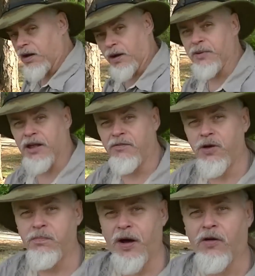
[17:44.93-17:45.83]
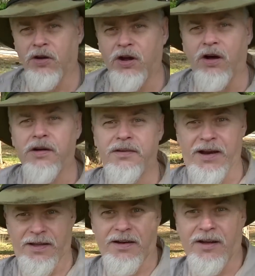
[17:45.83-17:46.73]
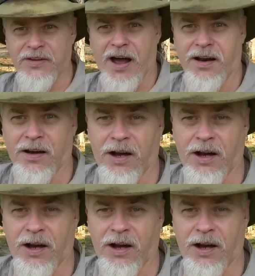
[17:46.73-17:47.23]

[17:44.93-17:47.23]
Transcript: Let me give you a better look now that I've got it